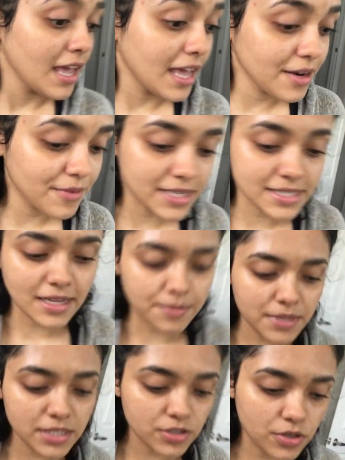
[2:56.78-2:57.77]
Anyways, I'm
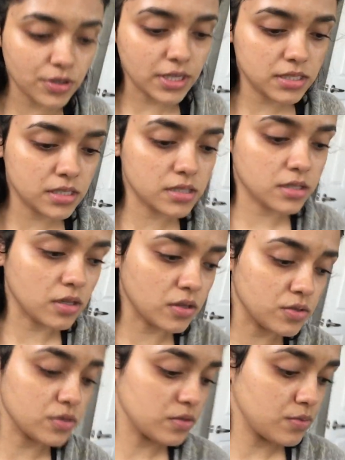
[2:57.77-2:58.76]
going to show you guys these
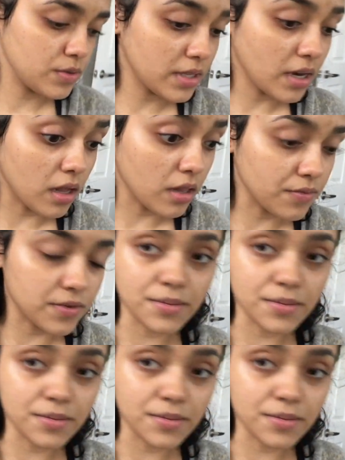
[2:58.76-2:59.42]
clothes. Well, not all of